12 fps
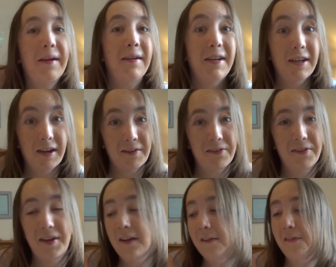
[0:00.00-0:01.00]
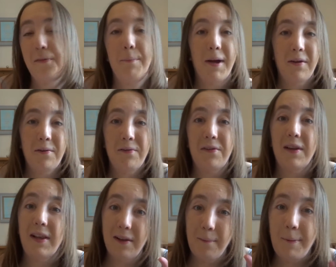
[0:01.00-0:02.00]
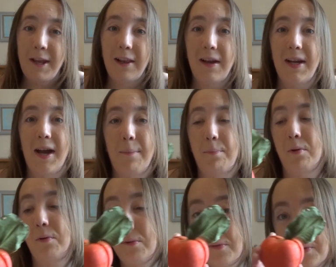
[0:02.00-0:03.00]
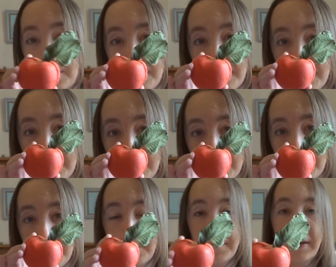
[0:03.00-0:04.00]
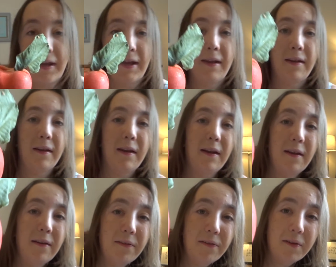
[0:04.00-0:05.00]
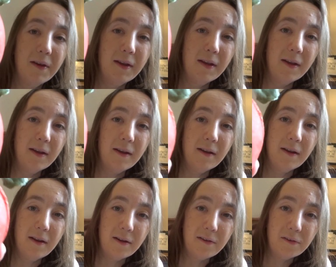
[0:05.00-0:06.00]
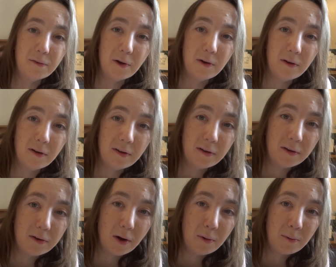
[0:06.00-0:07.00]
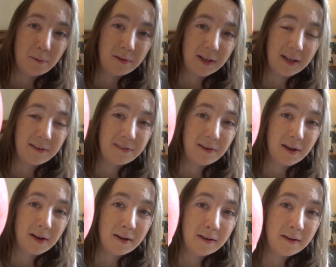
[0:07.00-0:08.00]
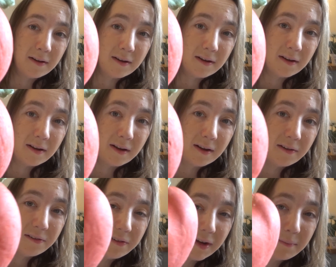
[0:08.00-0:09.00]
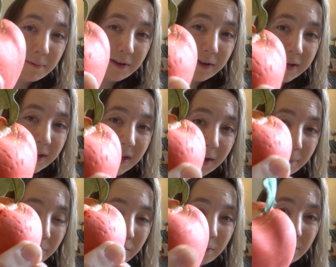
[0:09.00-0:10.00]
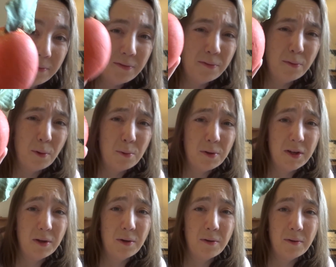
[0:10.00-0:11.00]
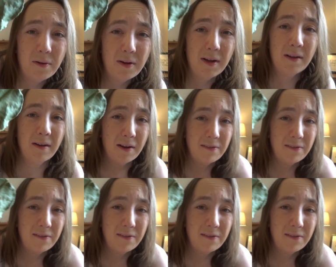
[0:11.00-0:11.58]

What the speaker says: you guessed it, smells a little bit like apples, and it's just got gold glitter shaped like an apple, so cute. And I